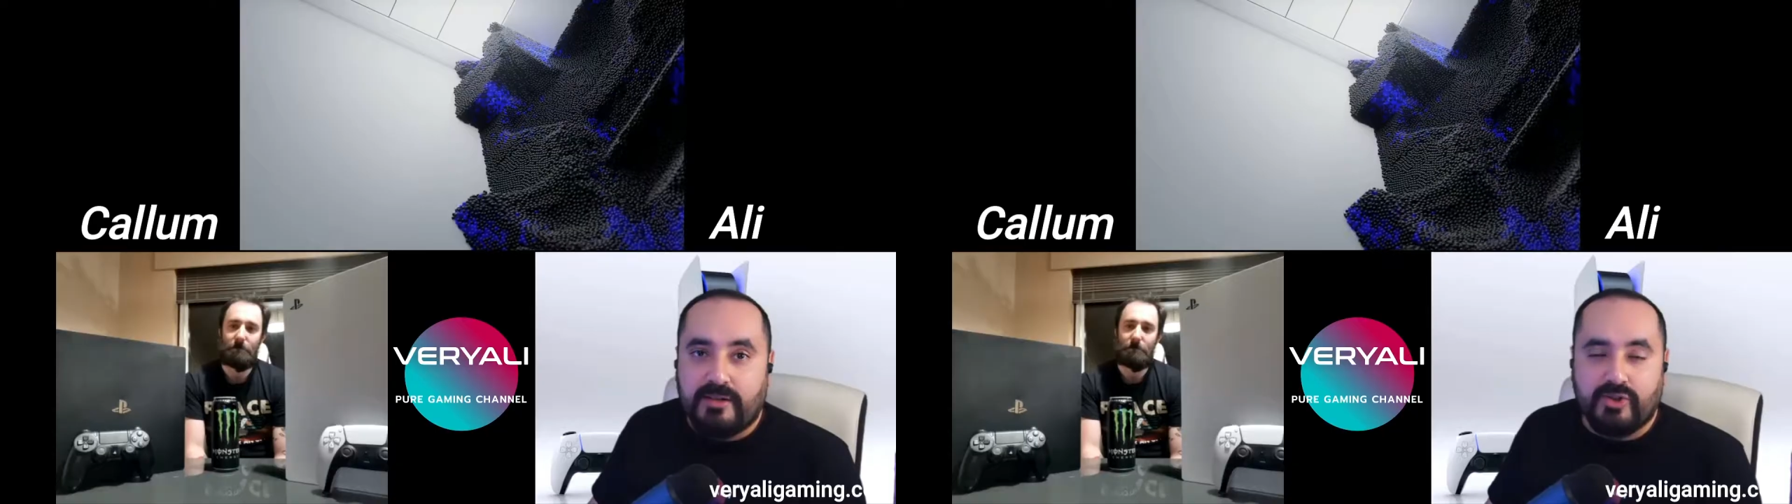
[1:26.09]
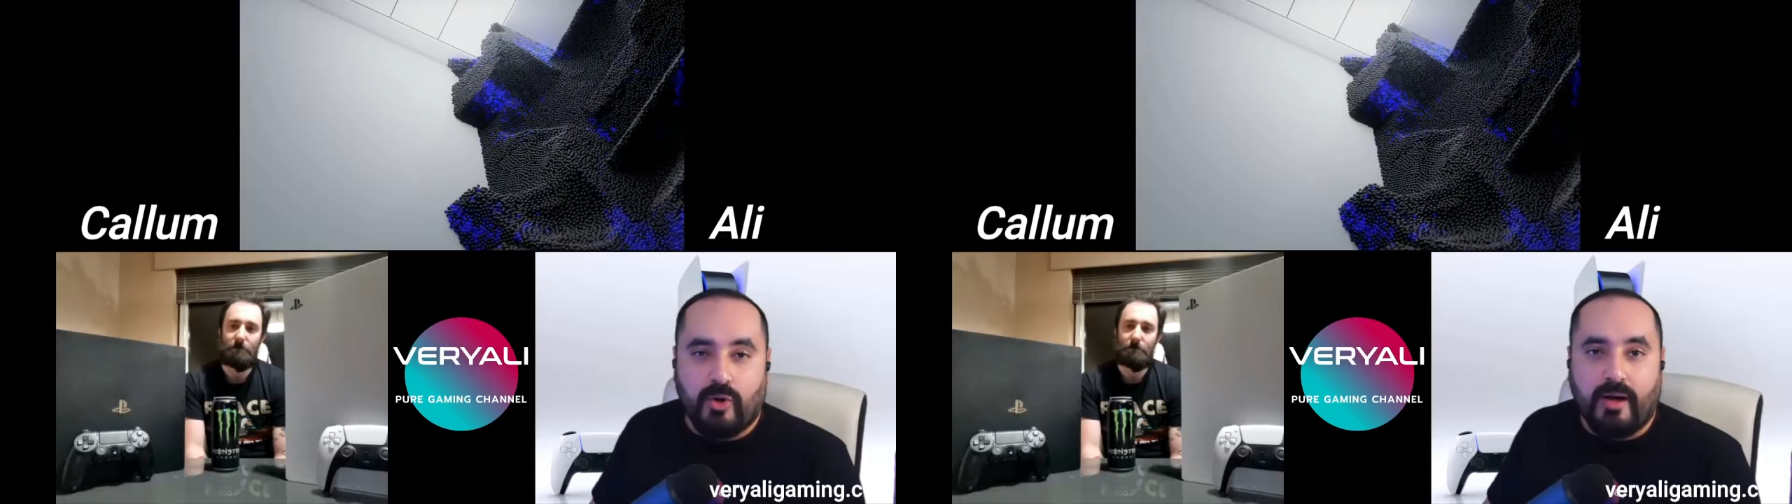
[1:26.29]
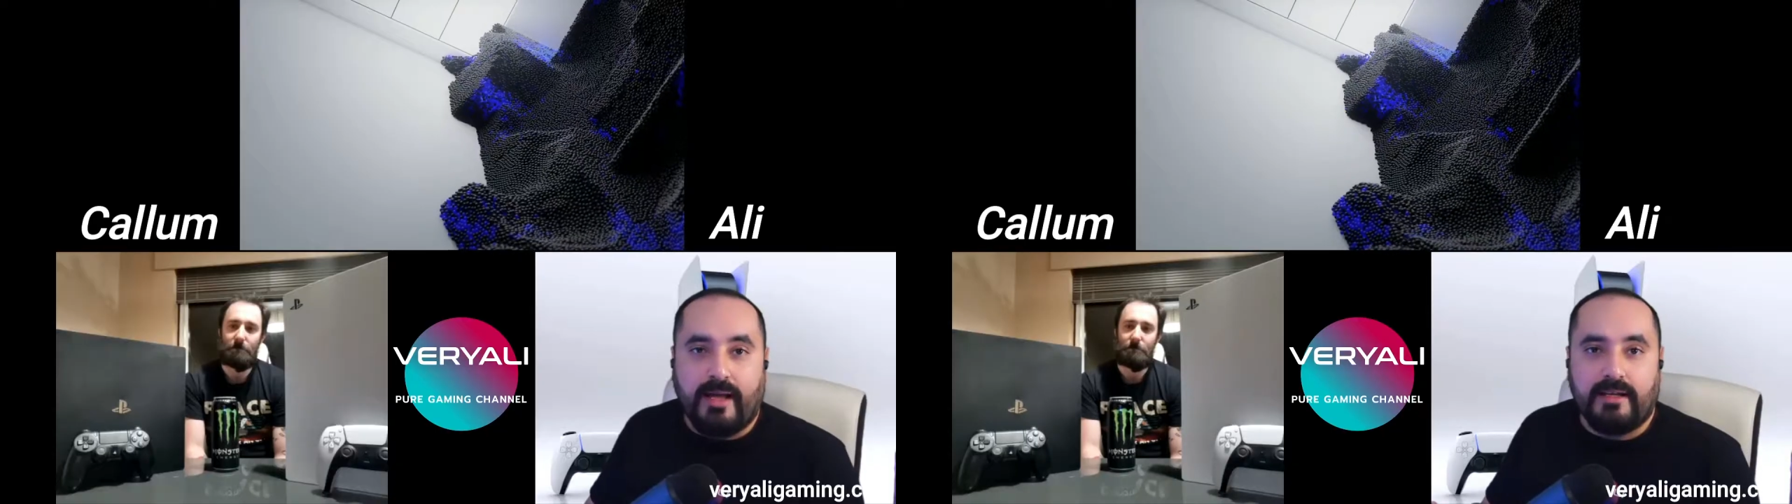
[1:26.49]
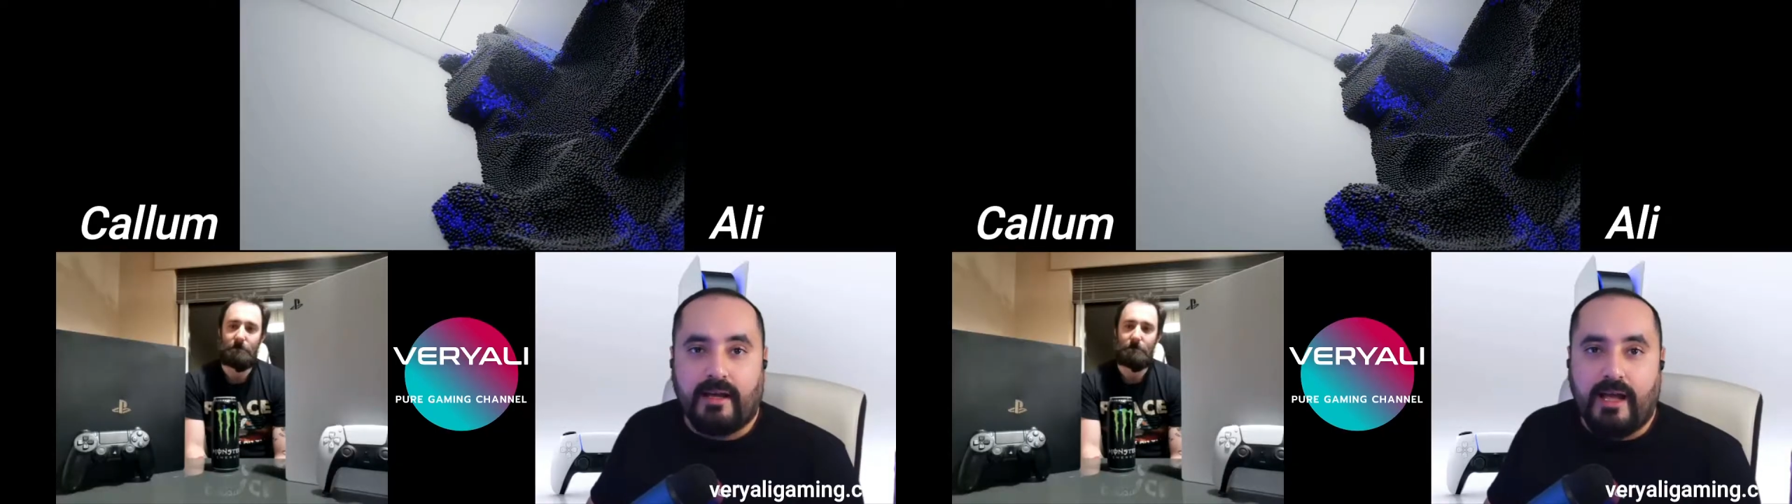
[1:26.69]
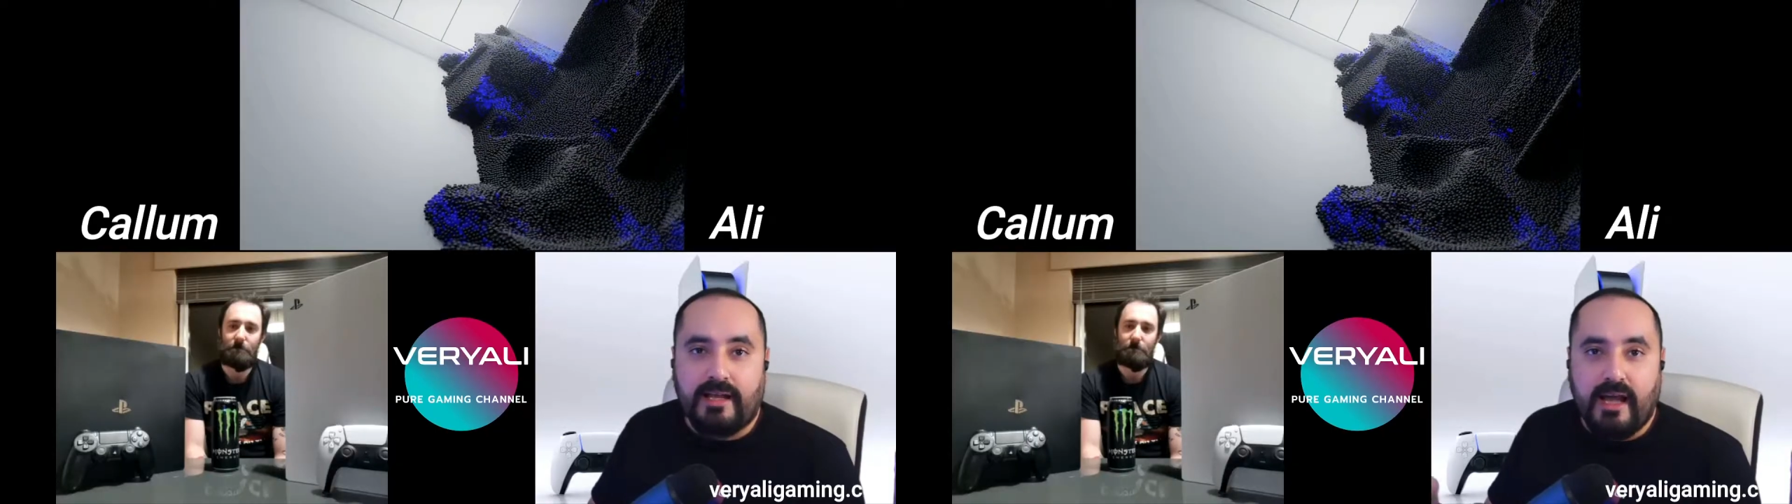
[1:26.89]
So
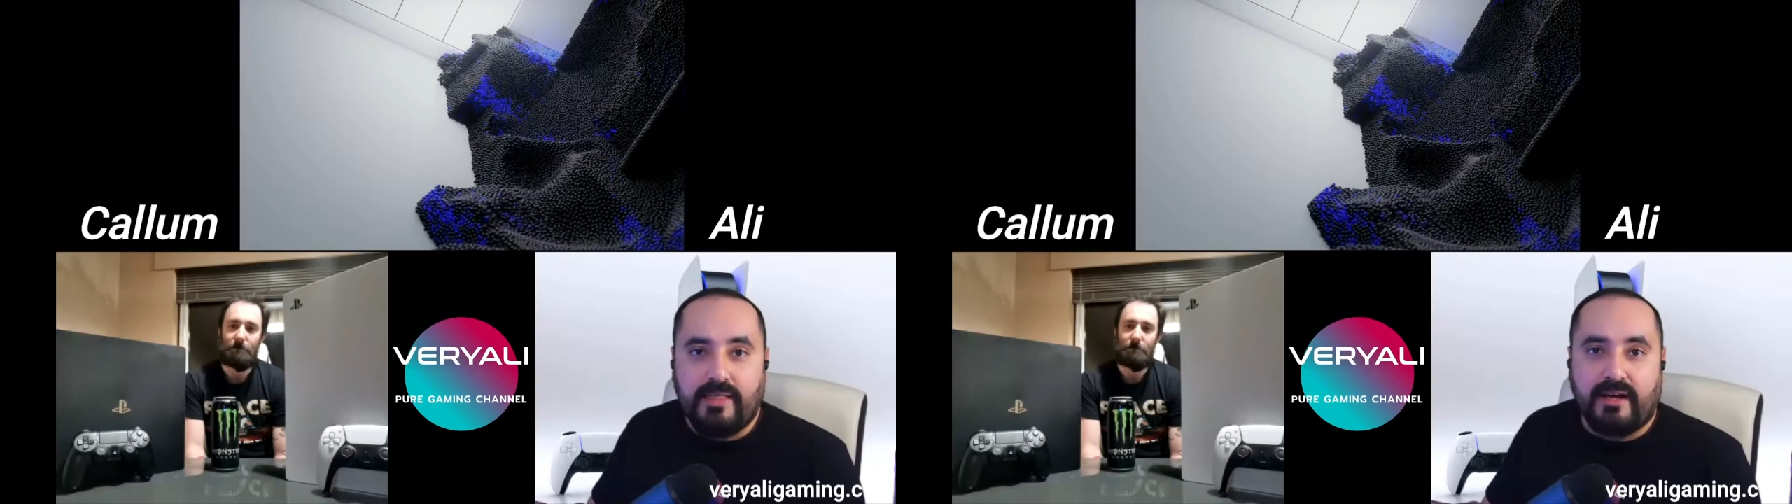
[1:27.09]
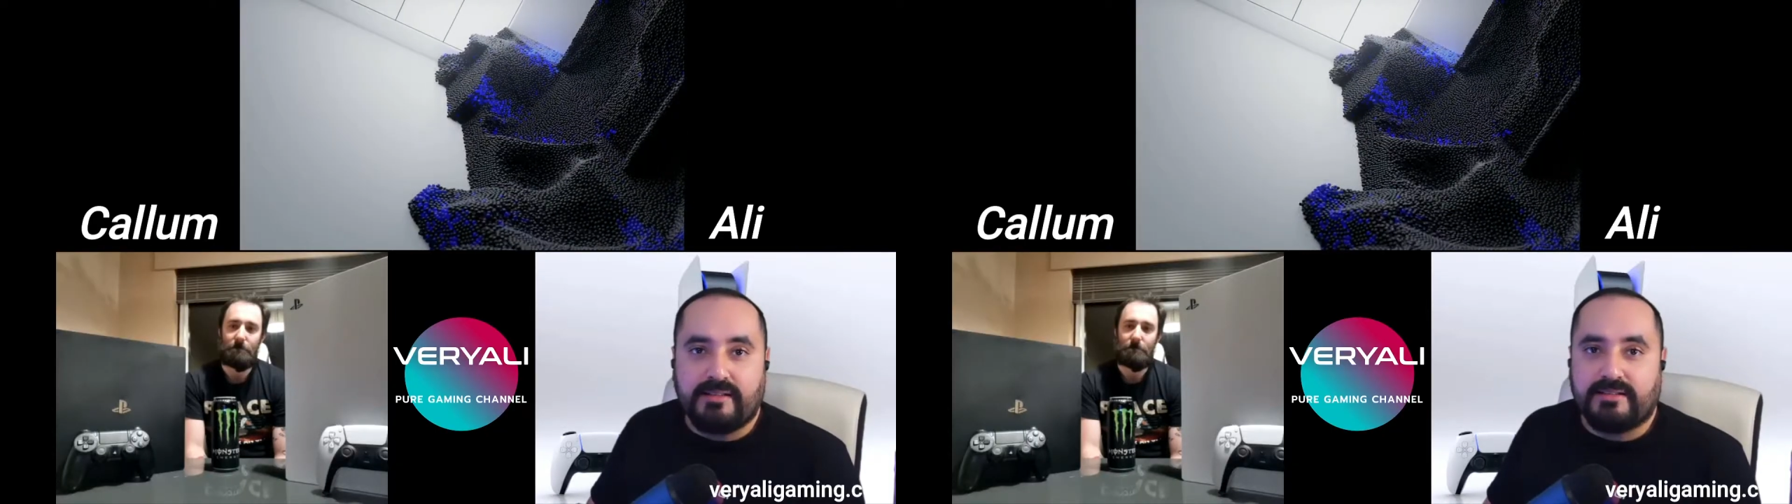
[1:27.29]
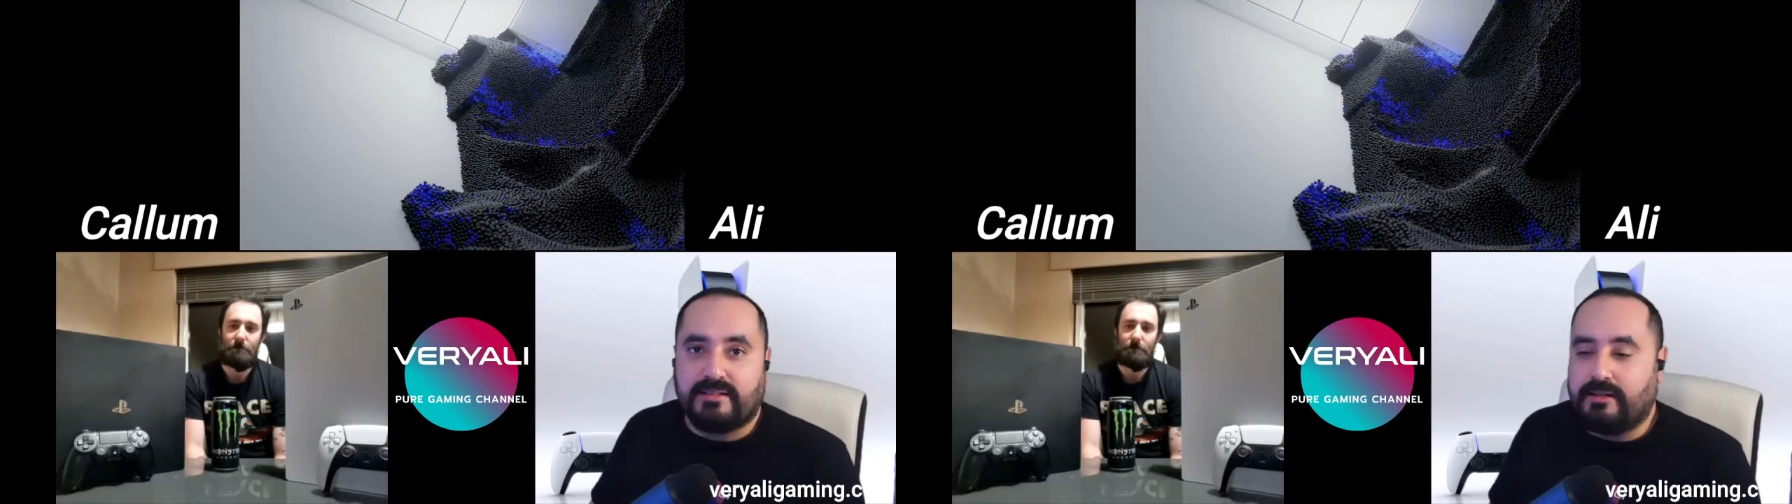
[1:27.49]
I gathered